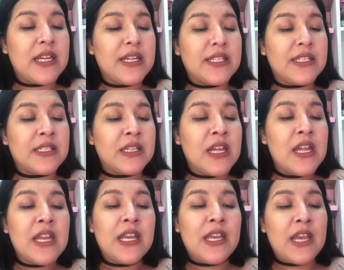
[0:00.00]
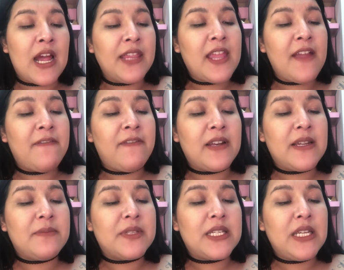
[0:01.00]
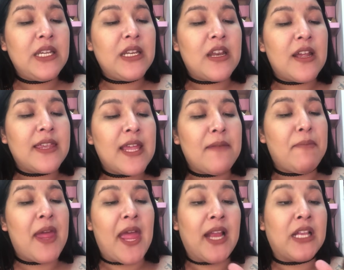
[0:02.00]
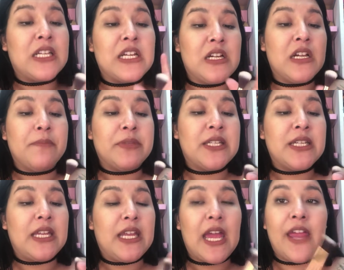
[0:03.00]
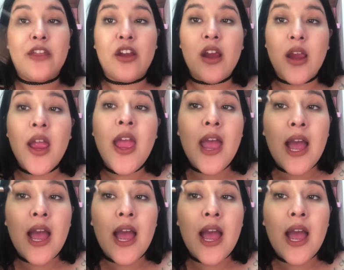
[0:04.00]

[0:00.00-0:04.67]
It is not that flimsy, not that packed up together.